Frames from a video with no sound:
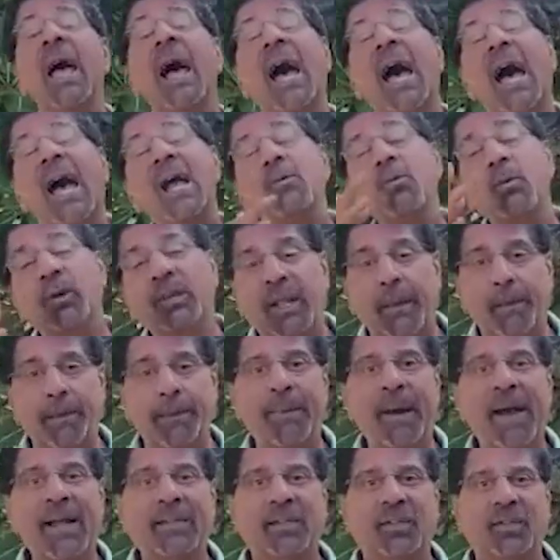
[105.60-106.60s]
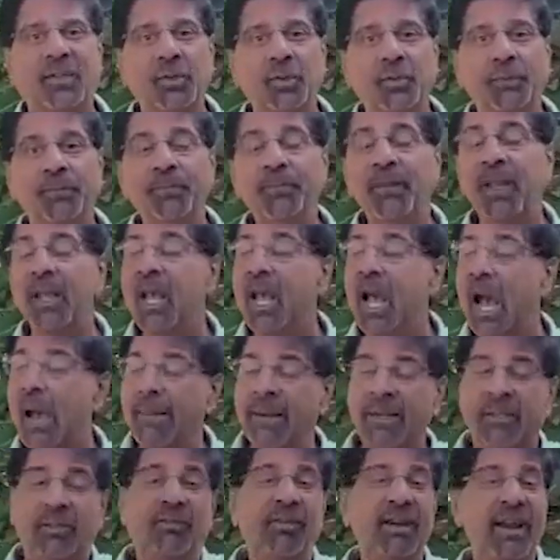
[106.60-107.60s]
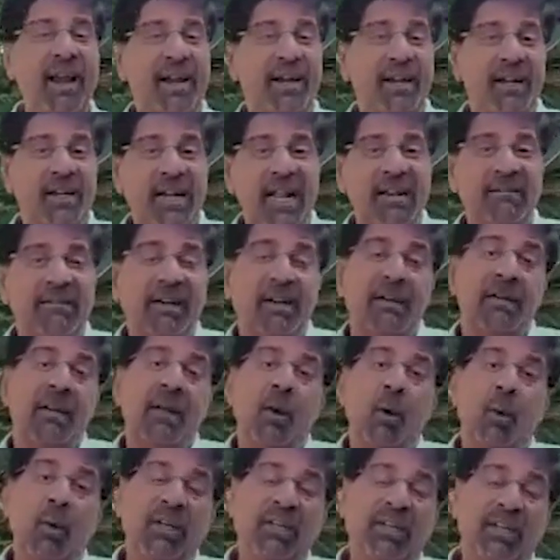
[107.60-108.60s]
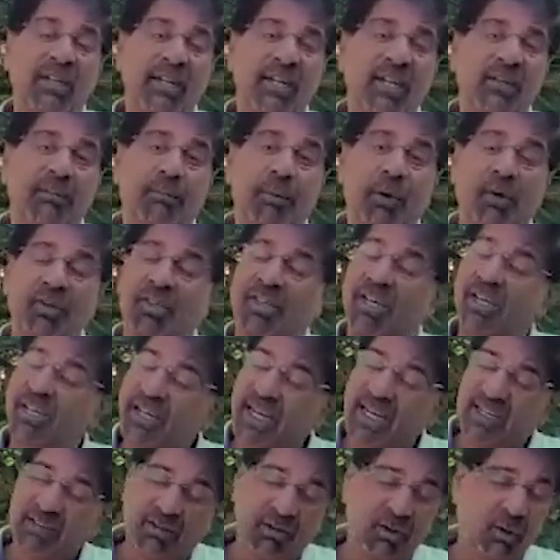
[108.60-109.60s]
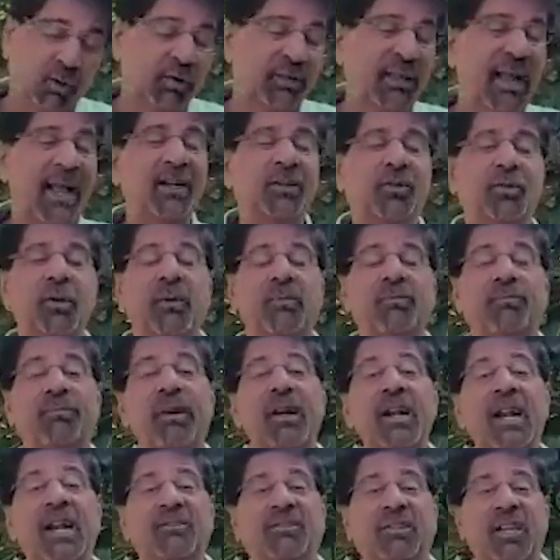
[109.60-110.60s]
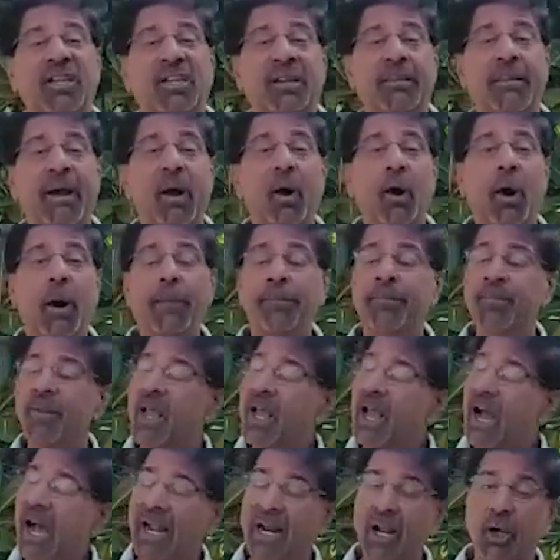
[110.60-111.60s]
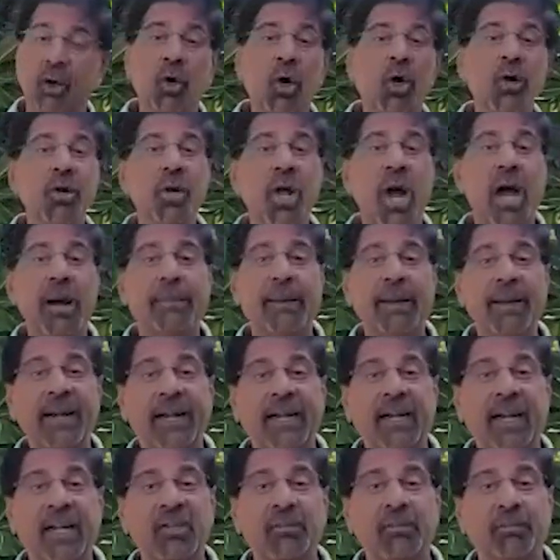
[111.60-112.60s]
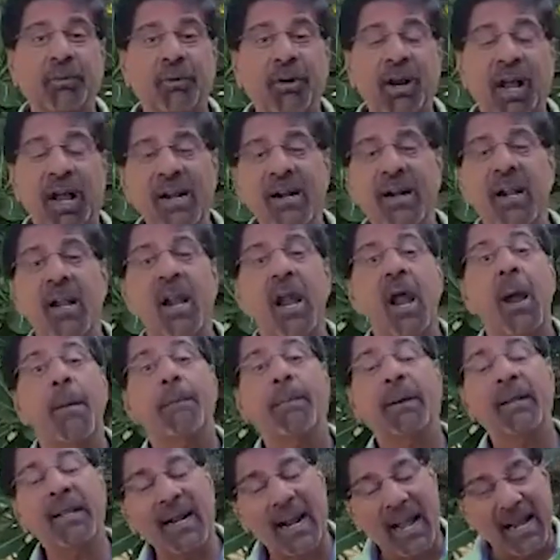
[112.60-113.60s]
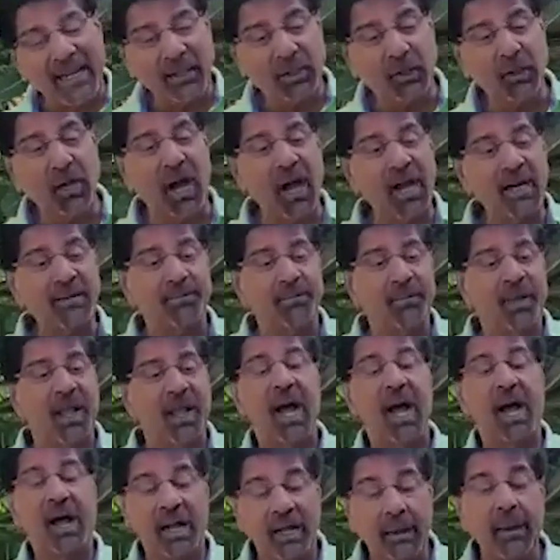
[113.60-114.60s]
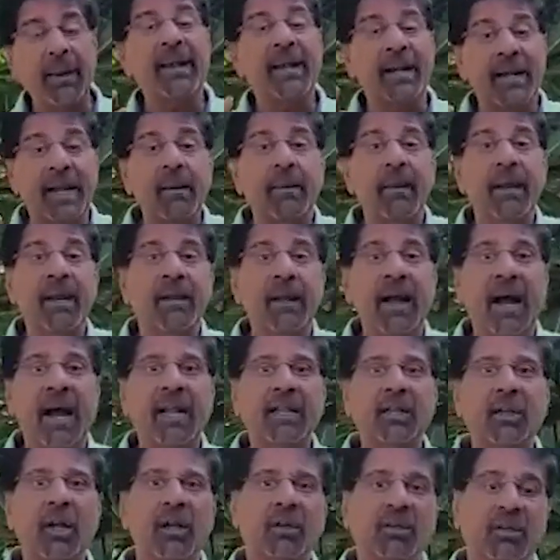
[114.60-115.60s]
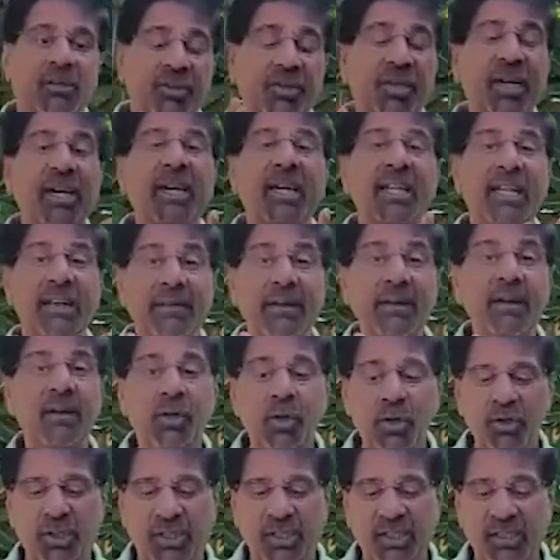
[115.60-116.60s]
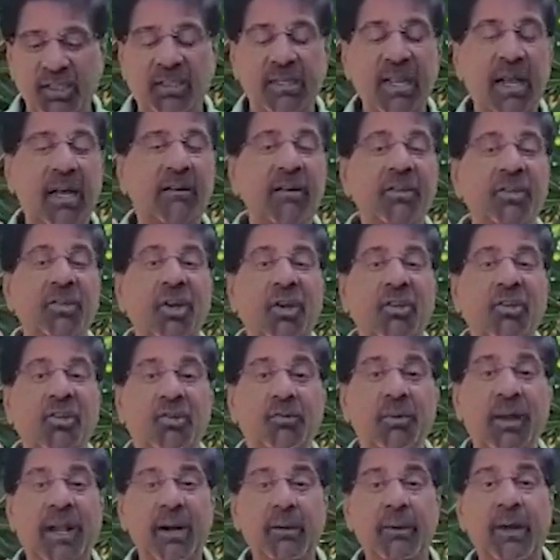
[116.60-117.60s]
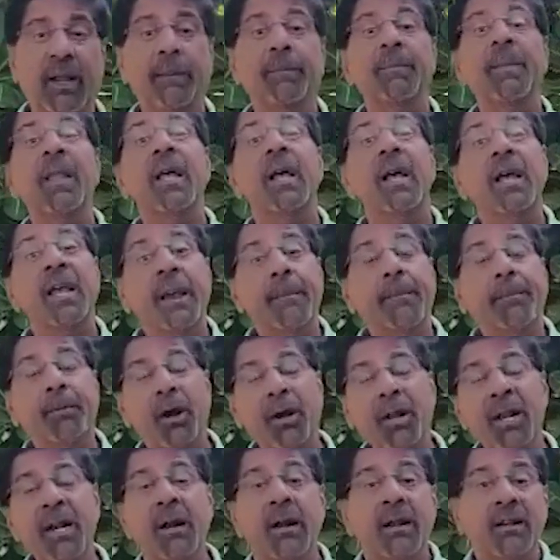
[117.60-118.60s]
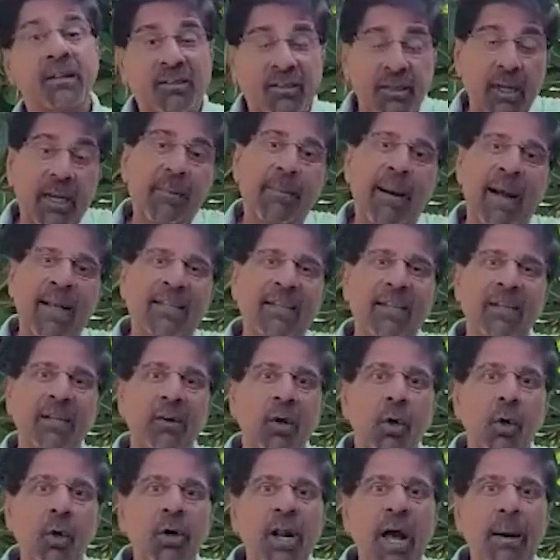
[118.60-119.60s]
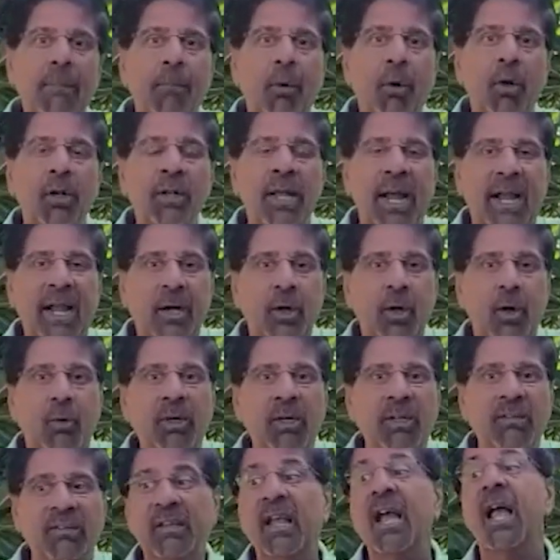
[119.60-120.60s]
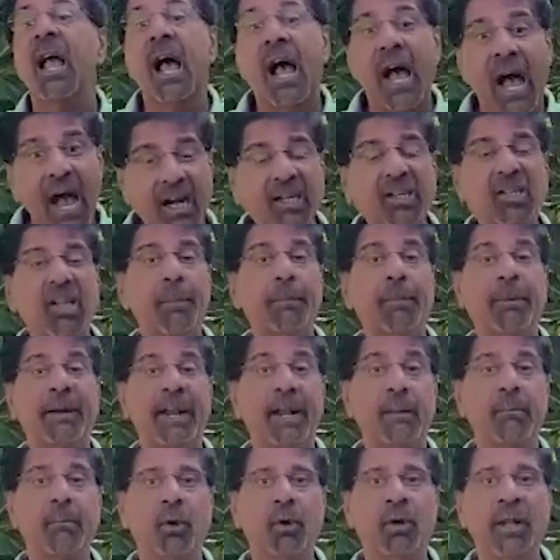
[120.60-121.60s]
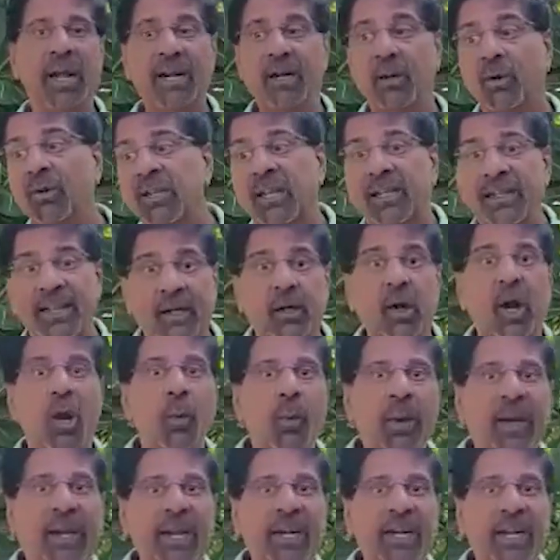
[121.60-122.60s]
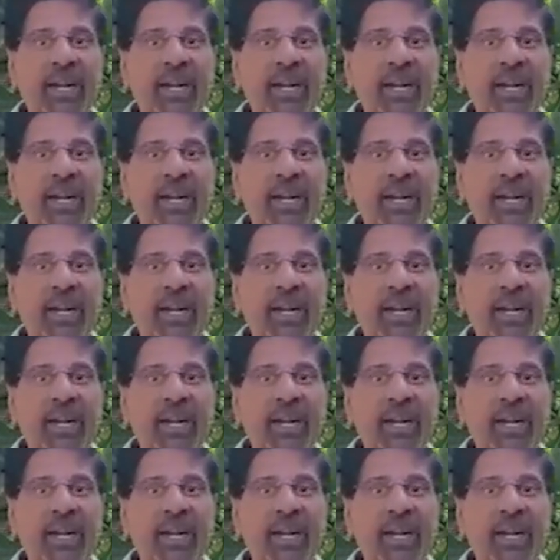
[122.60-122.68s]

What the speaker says: and with the bat too. I mean, 311, West Indies posted, yes, thanks to a brilliant century by Hope, and a good knock by Nicholas Puran. But then I thought Shikhar Dhawan used his resources very well. He brought it, imagine, Hooda bowled 9 overs, Akshar Patel bowled 9 overs, and they got a wicket